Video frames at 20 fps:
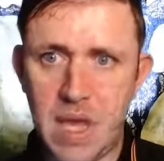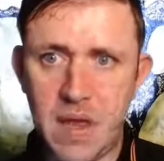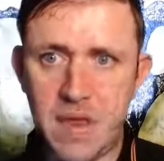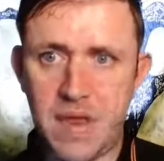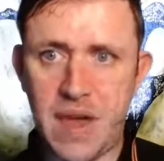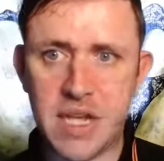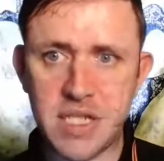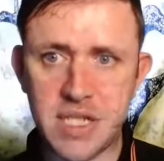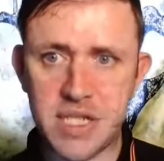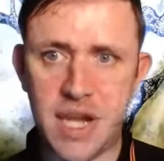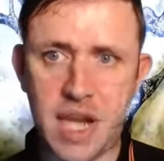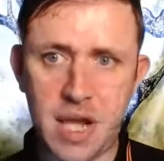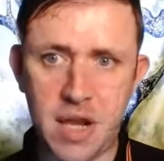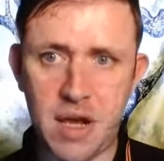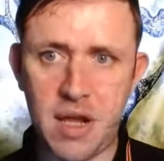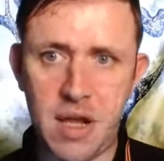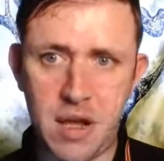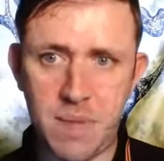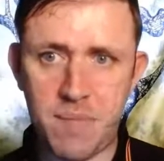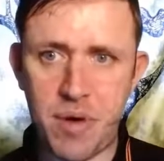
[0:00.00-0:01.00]
Thanks,
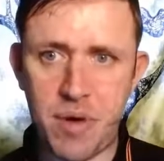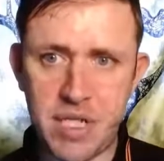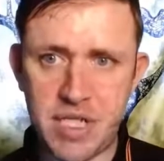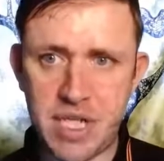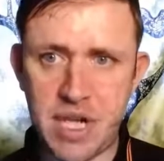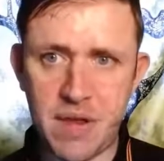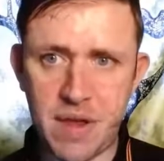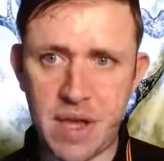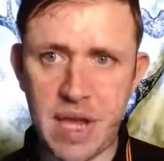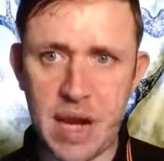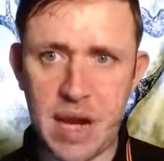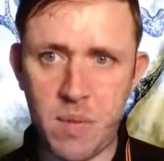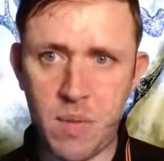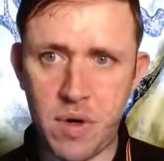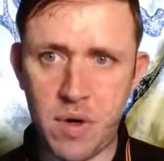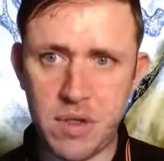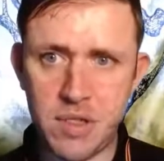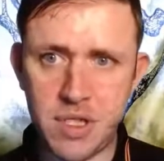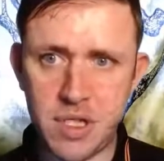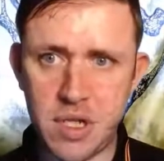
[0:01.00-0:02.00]
Nicola. I appreciate the kind
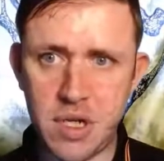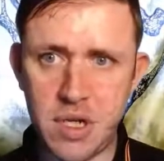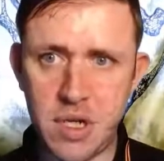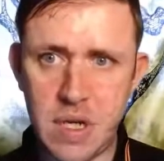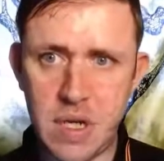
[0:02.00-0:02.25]
words.